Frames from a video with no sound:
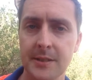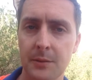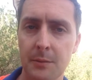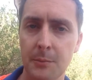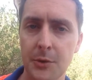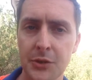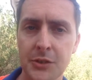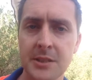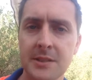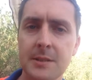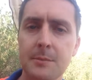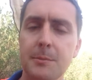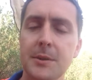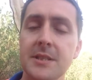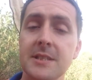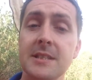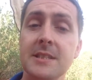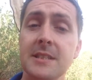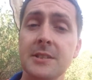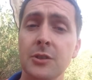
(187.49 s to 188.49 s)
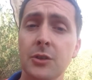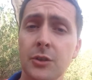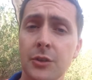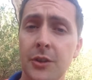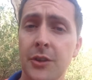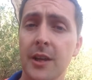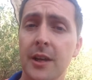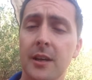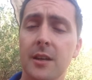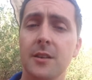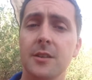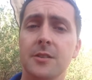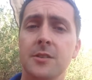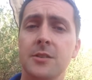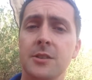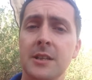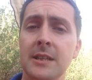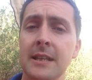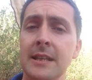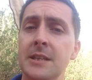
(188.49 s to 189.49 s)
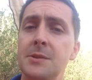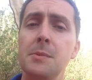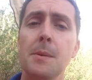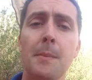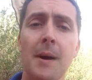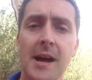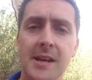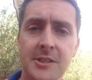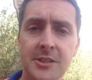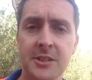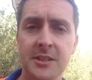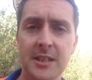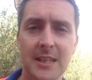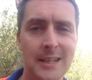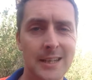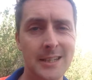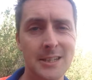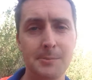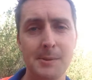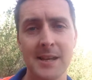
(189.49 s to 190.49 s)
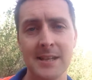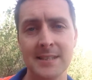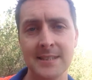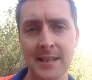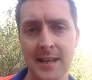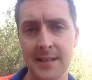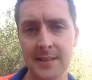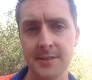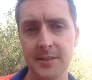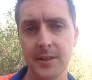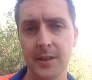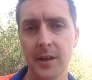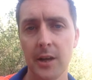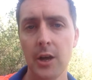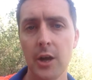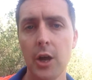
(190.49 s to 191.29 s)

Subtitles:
Now, emotions in business is a good thing because you need to be passionate, you need to be excited.